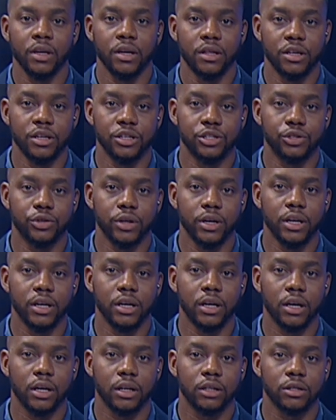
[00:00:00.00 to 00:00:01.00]
This
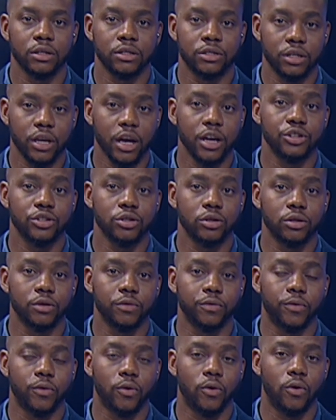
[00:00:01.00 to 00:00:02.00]
training is
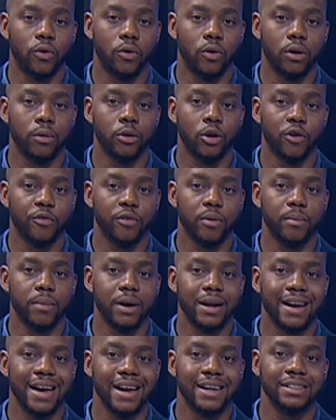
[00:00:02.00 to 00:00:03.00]
scheduled for
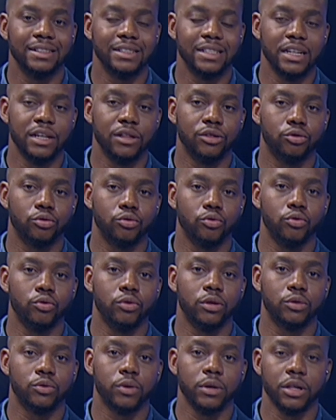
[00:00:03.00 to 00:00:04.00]
November 19th to
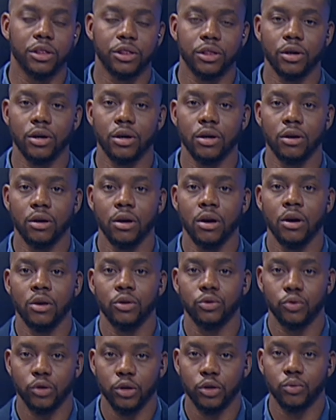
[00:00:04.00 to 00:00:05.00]
the 23rd,
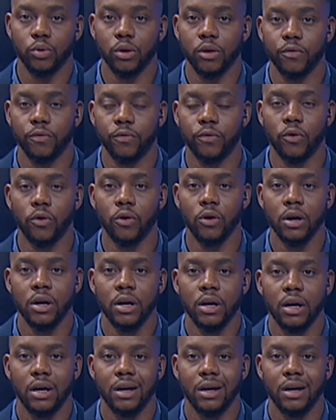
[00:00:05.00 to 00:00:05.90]
2024,